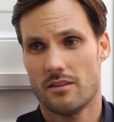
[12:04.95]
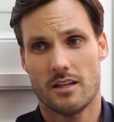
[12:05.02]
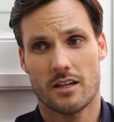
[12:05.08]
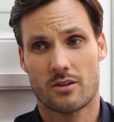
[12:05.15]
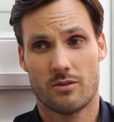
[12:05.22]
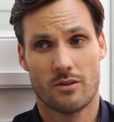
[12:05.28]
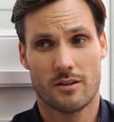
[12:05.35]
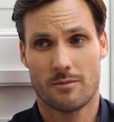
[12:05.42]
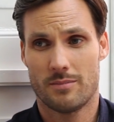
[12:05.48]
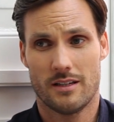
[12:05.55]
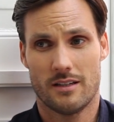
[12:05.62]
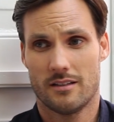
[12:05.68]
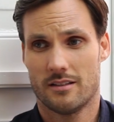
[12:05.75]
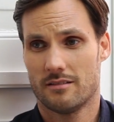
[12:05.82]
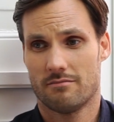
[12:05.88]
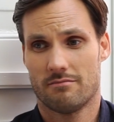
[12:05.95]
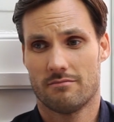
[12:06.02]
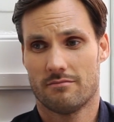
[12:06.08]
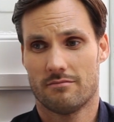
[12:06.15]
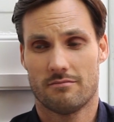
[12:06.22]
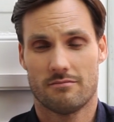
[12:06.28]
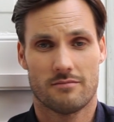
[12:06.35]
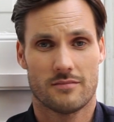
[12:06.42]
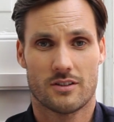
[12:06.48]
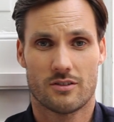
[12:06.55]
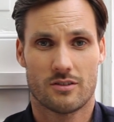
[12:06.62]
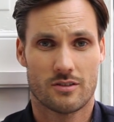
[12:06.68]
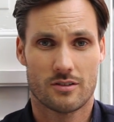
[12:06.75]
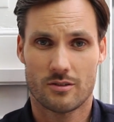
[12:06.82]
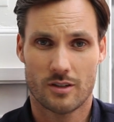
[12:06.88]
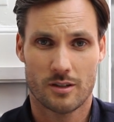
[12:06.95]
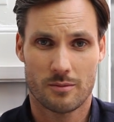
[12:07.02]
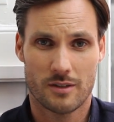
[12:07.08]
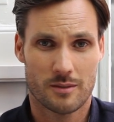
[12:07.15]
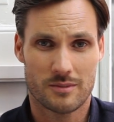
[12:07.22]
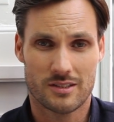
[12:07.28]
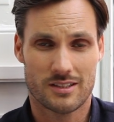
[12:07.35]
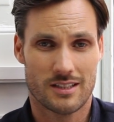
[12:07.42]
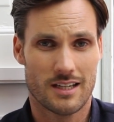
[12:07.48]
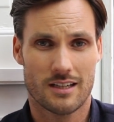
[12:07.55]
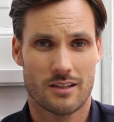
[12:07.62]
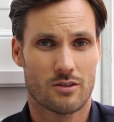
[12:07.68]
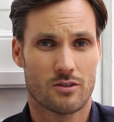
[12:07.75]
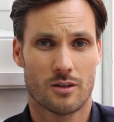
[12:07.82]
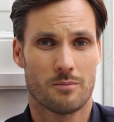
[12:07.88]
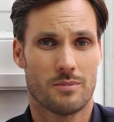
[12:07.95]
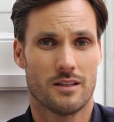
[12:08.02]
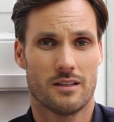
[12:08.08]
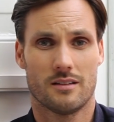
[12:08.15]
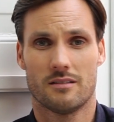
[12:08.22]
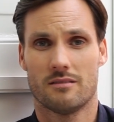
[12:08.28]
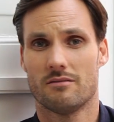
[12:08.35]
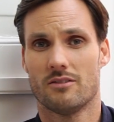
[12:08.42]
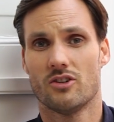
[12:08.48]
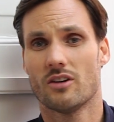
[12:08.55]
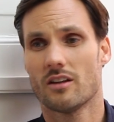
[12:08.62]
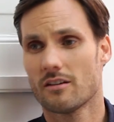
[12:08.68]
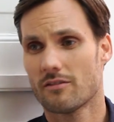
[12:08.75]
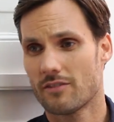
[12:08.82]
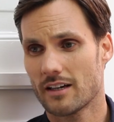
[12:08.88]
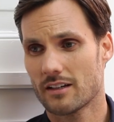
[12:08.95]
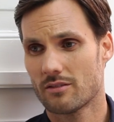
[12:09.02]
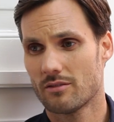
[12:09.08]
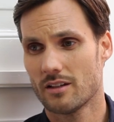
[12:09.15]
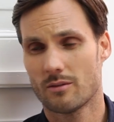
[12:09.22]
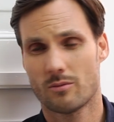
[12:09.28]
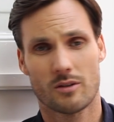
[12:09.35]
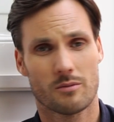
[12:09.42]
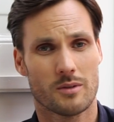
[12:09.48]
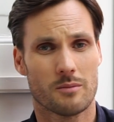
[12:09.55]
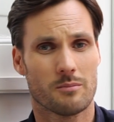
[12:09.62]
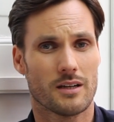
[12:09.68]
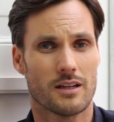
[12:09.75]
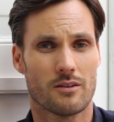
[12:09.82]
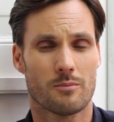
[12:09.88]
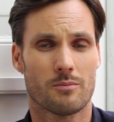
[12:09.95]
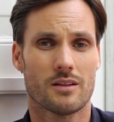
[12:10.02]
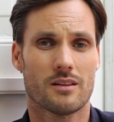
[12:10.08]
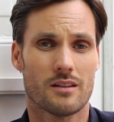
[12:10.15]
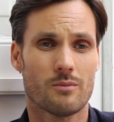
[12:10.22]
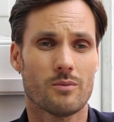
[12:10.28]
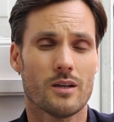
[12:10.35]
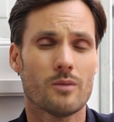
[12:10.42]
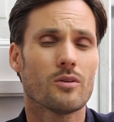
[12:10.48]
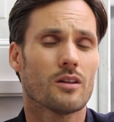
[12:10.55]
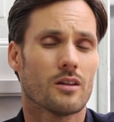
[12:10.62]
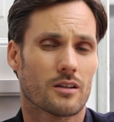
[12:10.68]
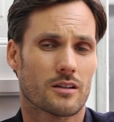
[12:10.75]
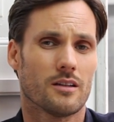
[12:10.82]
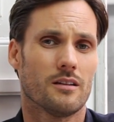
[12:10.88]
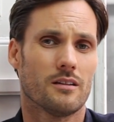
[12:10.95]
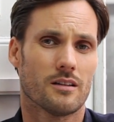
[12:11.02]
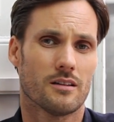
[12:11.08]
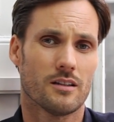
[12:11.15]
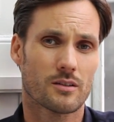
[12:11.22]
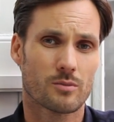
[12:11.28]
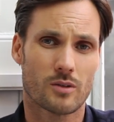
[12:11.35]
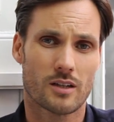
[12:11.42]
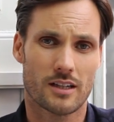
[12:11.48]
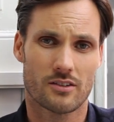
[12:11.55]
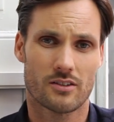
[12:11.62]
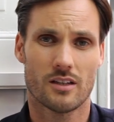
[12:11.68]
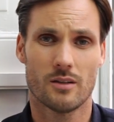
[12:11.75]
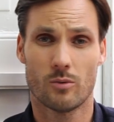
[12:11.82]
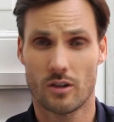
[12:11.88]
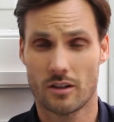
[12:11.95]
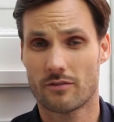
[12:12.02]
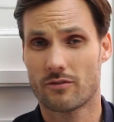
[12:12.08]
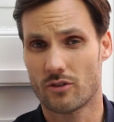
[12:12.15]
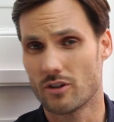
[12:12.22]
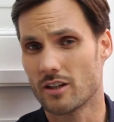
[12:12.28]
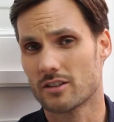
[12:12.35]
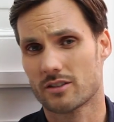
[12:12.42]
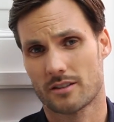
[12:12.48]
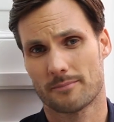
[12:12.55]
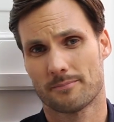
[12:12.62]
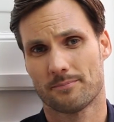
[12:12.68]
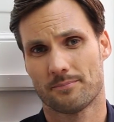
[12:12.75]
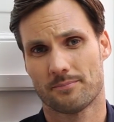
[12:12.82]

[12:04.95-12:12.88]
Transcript: It could have been a mistake, could have been another factory that would have been better, but we were lucky that this one actually worked for us.